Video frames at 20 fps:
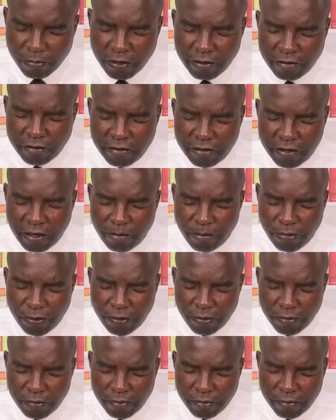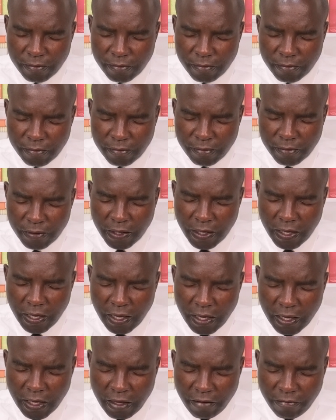this trouble.
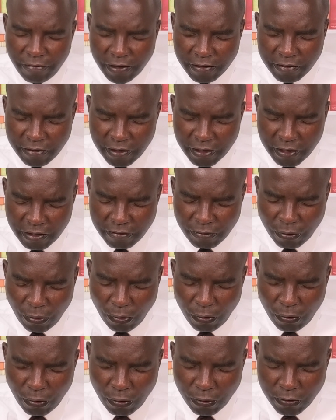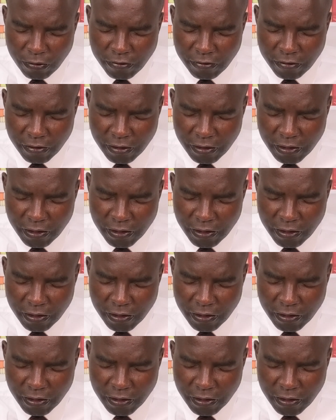Give us grace, O Lord,